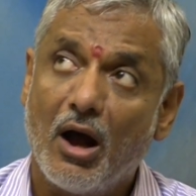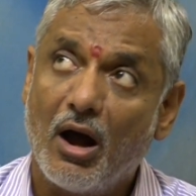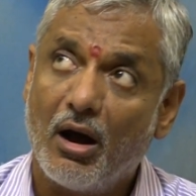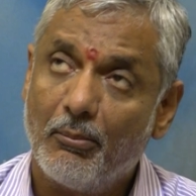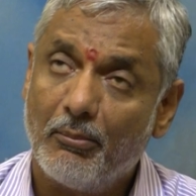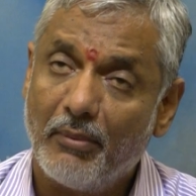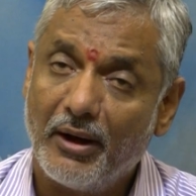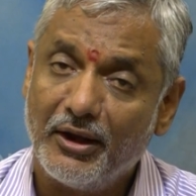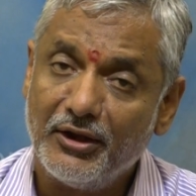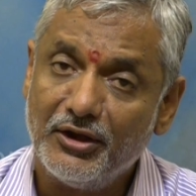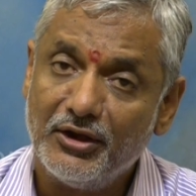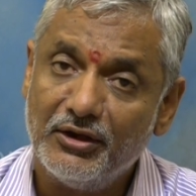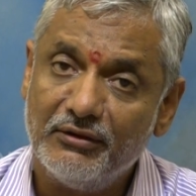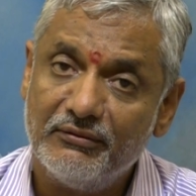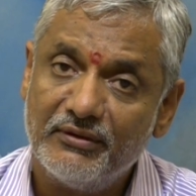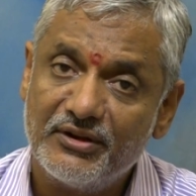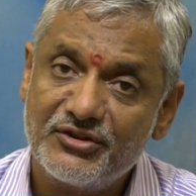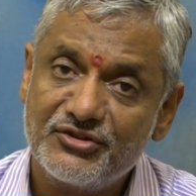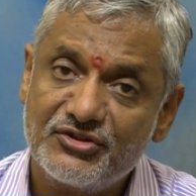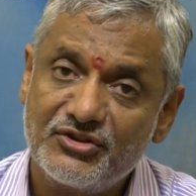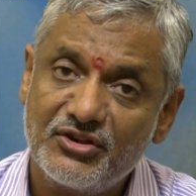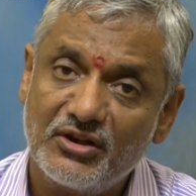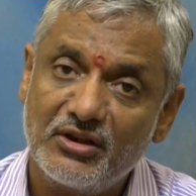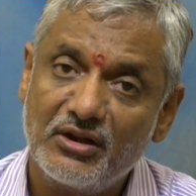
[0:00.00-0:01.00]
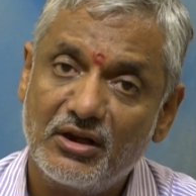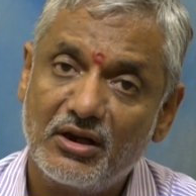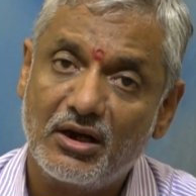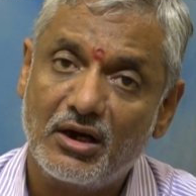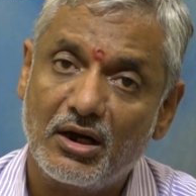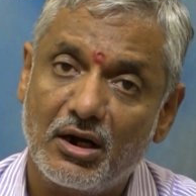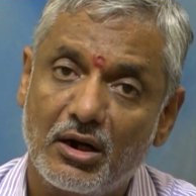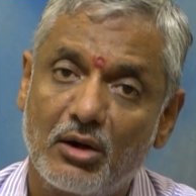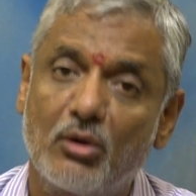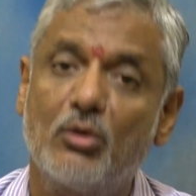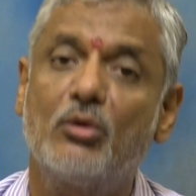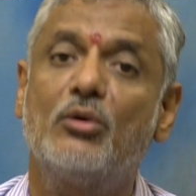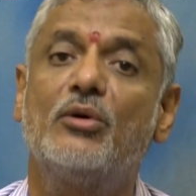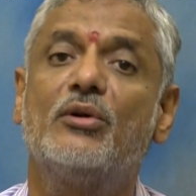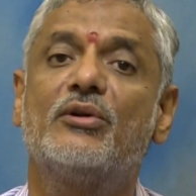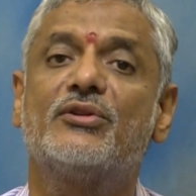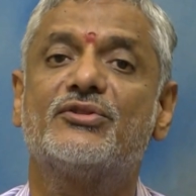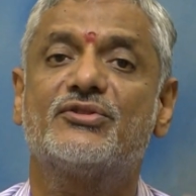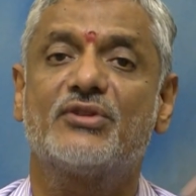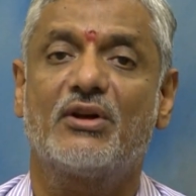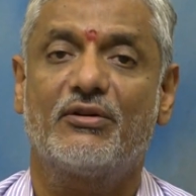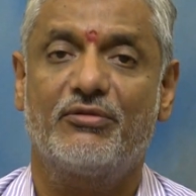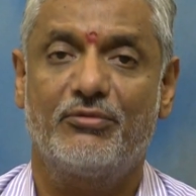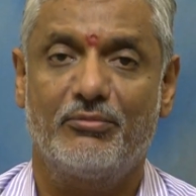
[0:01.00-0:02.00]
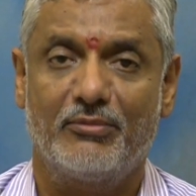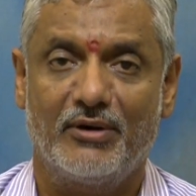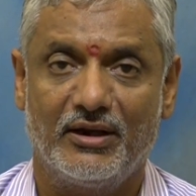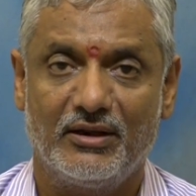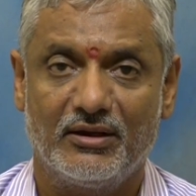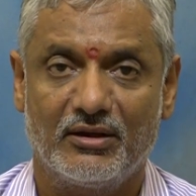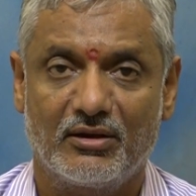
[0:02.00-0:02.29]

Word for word: by investing crores of money,